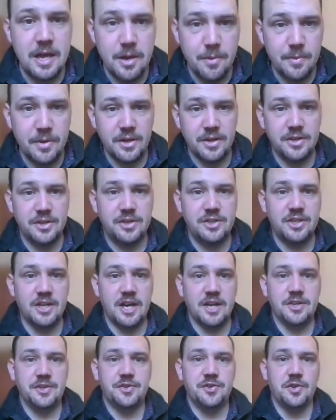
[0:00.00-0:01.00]
imminent
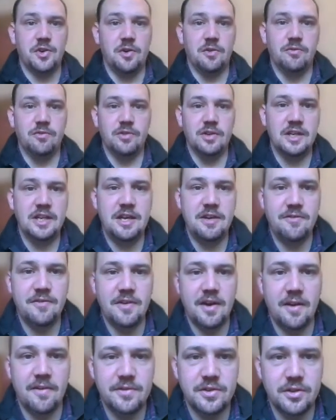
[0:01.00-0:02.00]
chance of relief
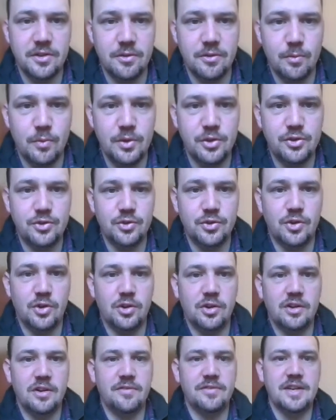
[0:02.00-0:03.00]
after the
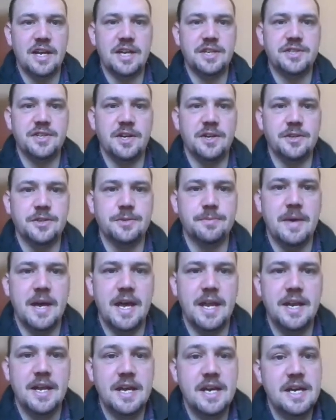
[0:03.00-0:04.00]
withdrawal of Nassau's
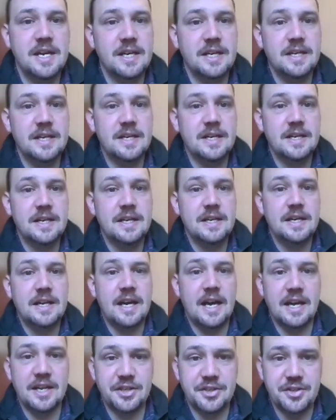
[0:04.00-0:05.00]
men,
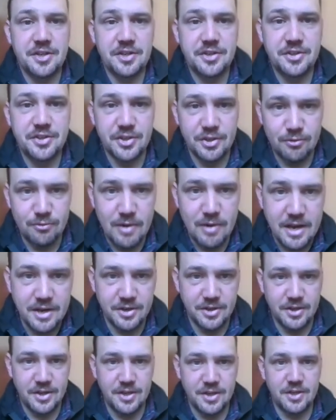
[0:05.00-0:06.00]
has
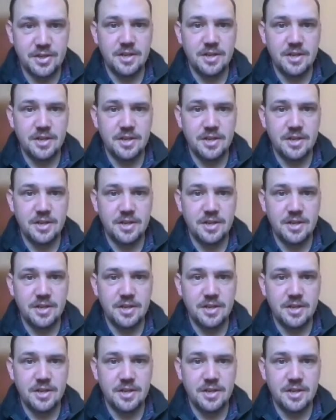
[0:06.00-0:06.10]
surrendered